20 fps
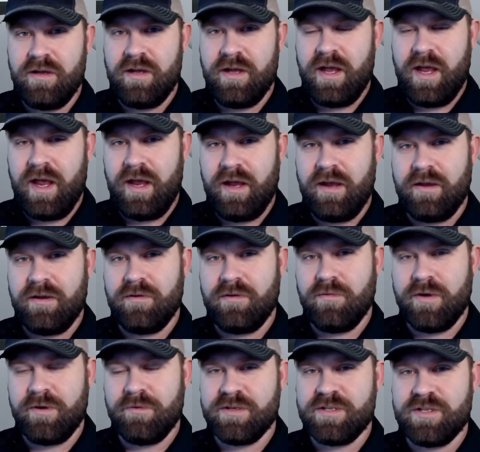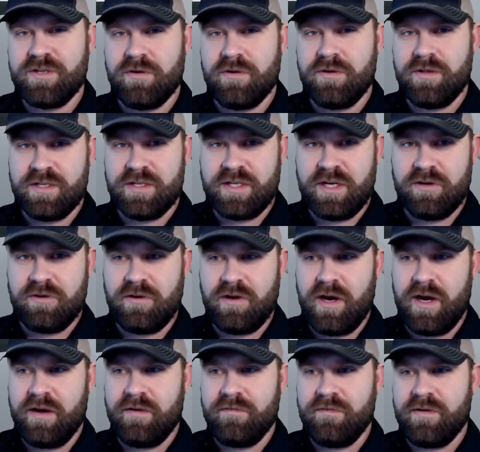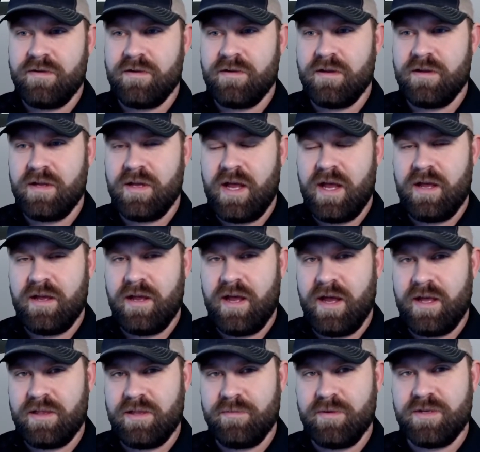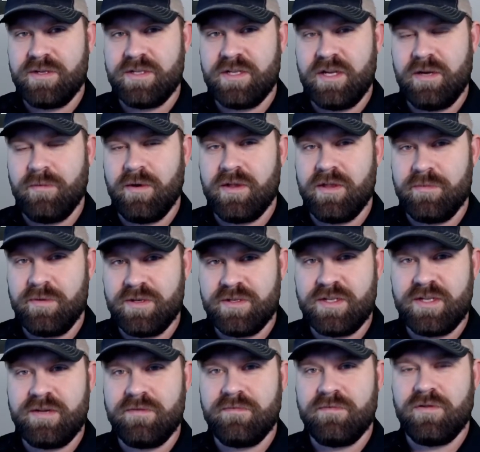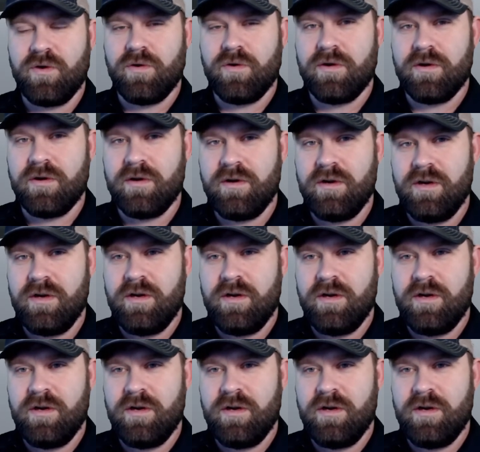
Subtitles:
And we restored this aircraft at the museum, on the museum floor,